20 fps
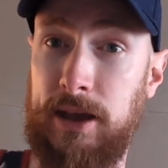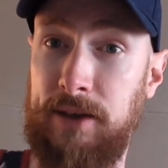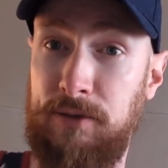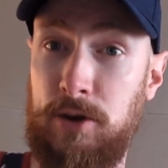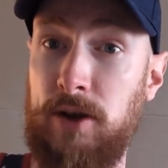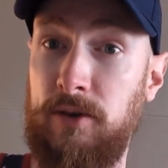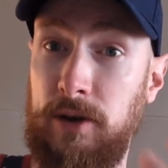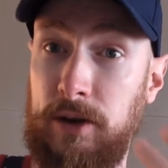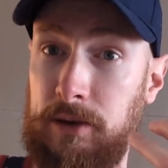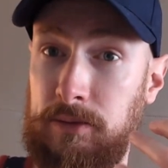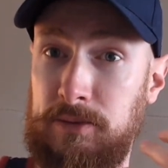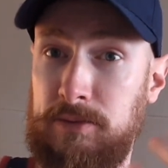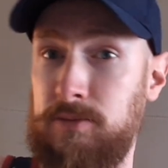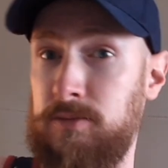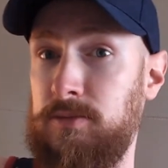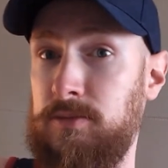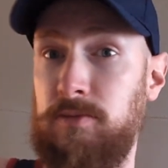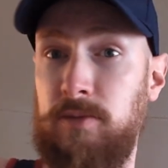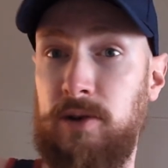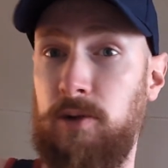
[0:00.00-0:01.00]
if you have
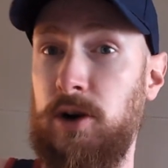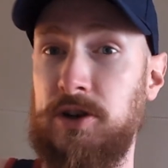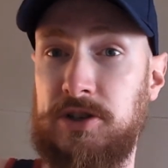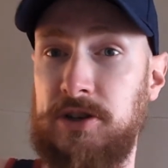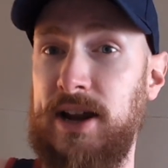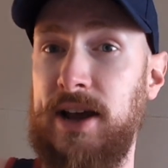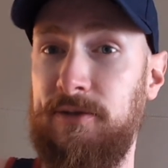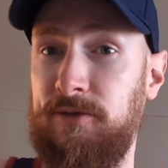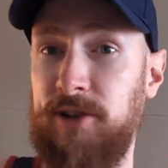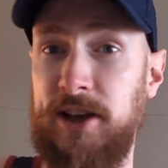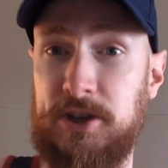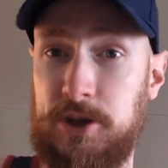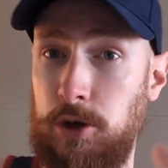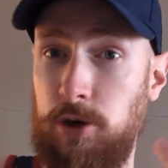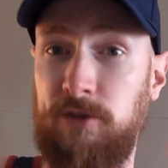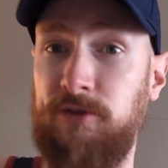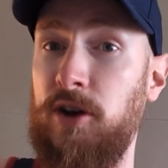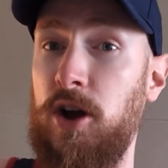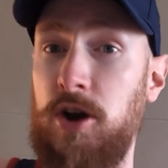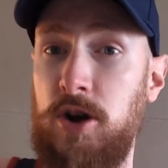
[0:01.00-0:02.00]
you're watching Netflix,
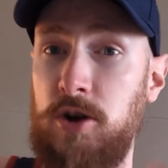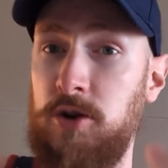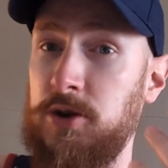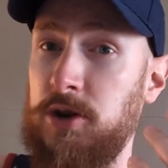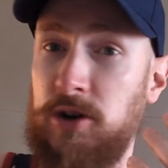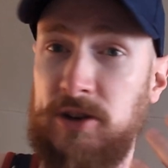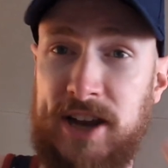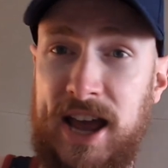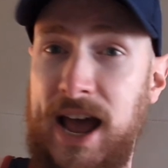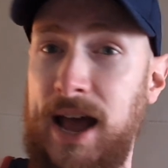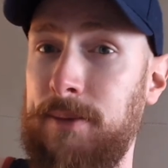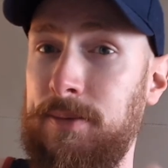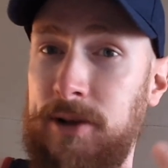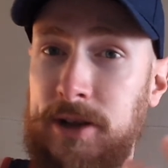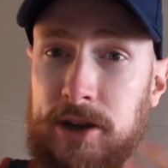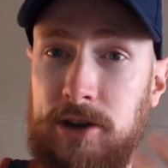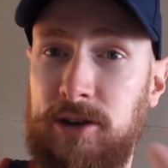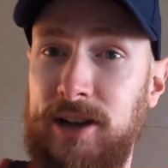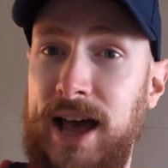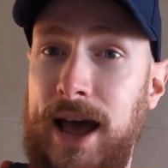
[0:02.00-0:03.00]
your phone, your
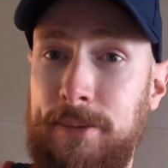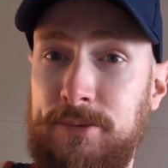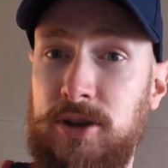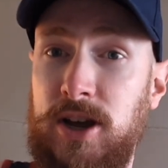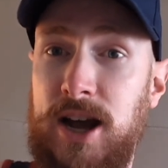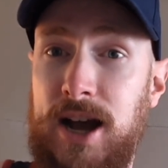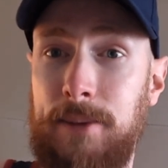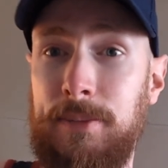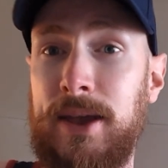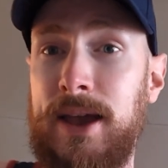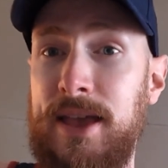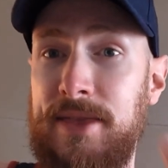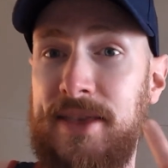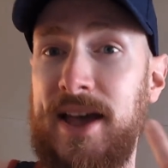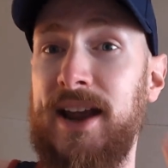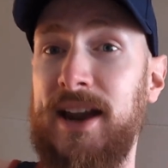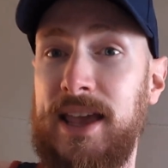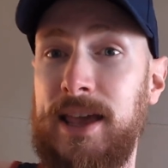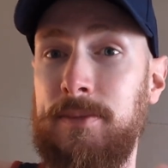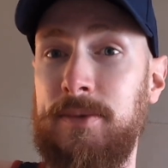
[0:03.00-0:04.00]
tablet, your laptop,
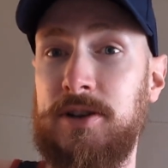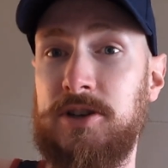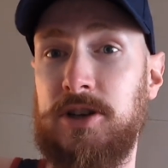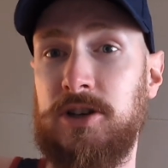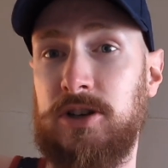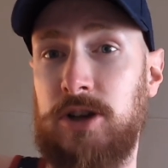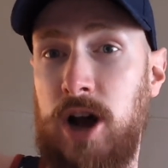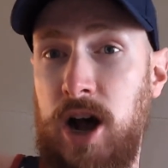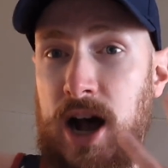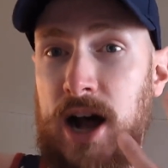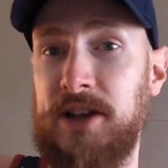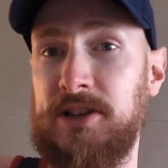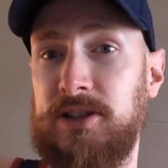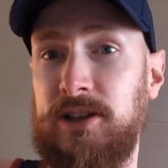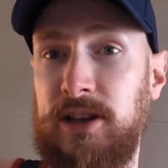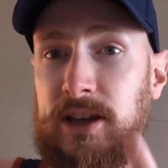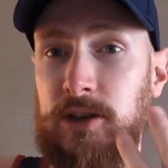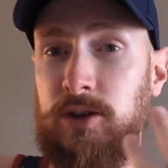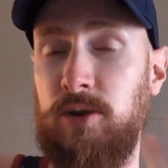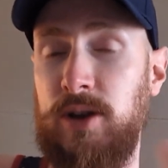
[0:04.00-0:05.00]
that image is
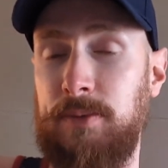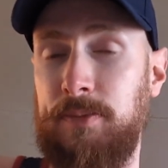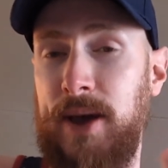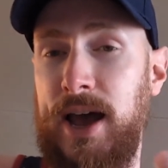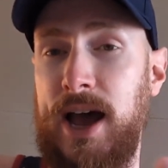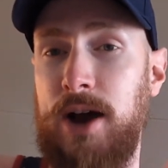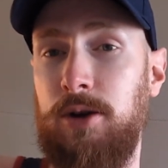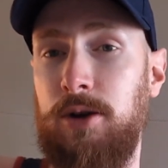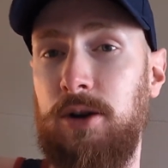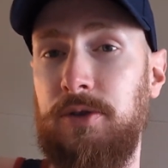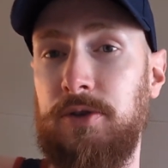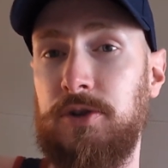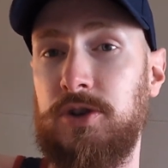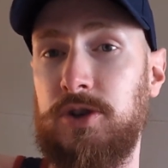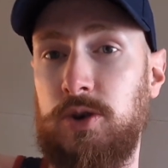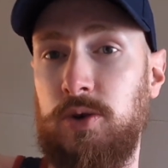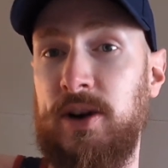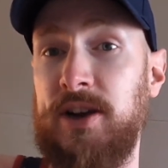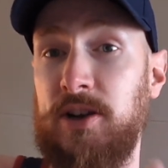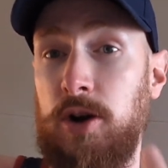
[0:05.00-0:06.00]
constantly doing power on the
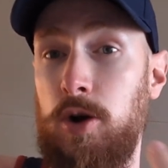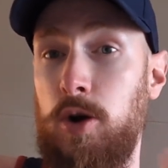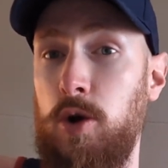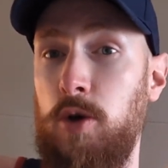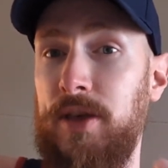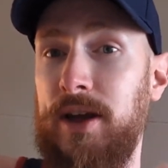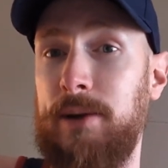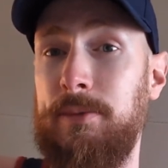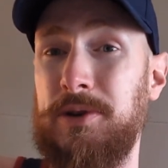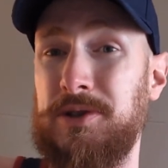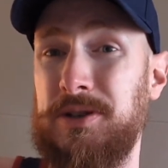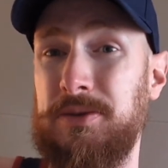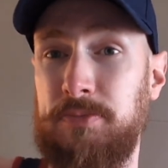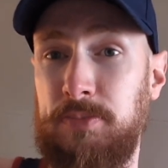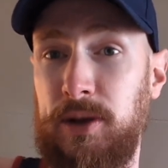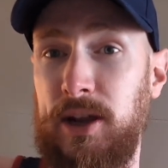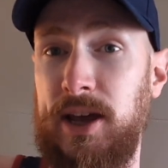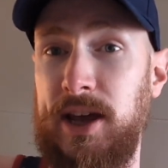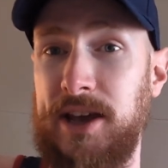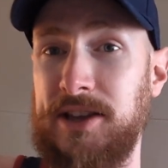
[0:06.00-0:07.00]
screen to hold that image in
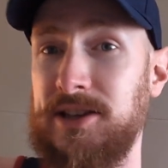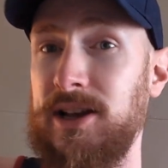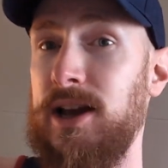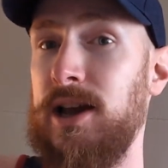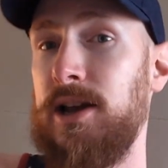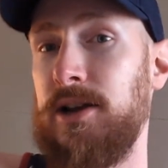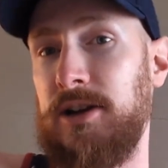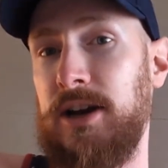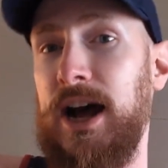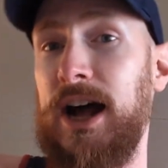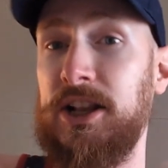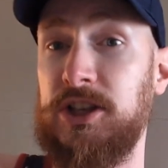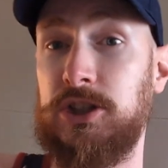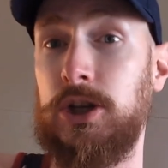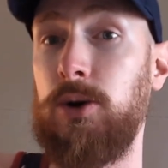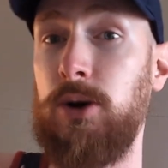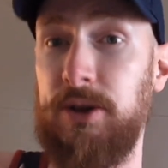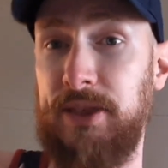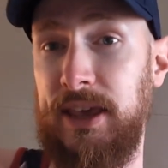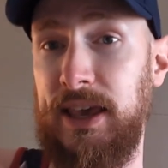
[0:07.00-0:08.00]
place. Not
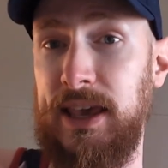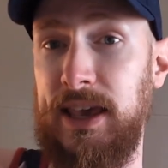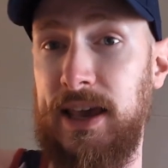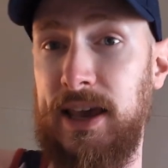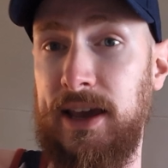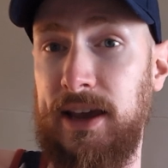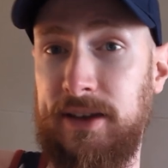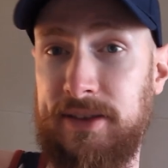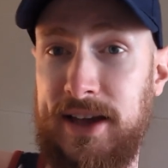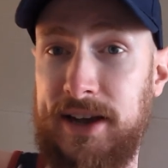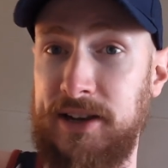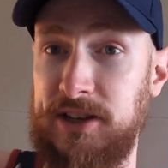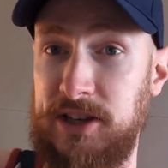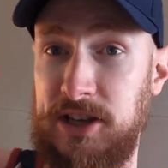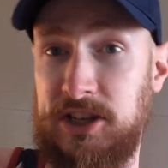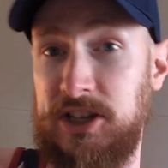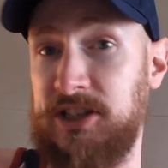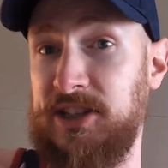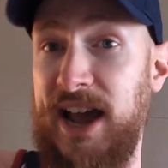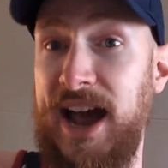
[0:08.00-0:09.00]
so with e-ink. That is
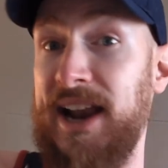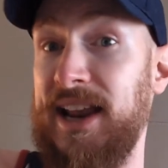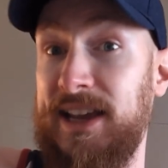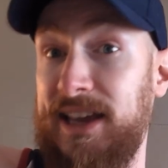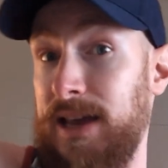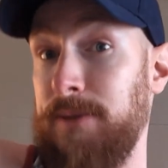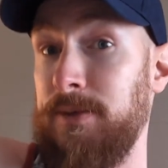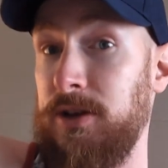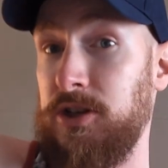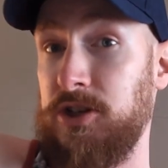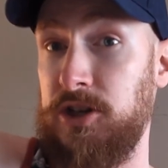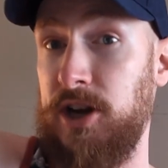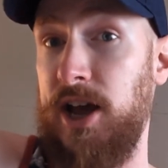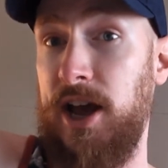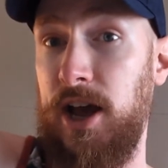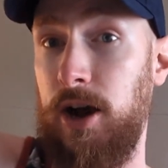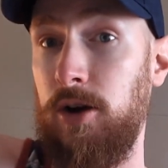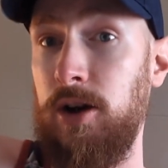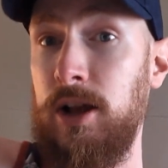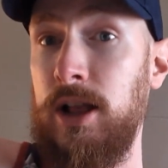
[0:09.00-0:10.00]
a static image
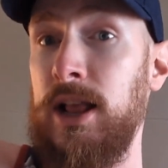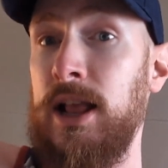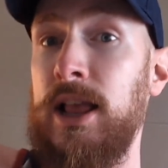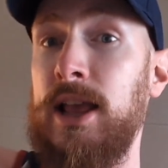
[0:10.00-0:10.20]
now.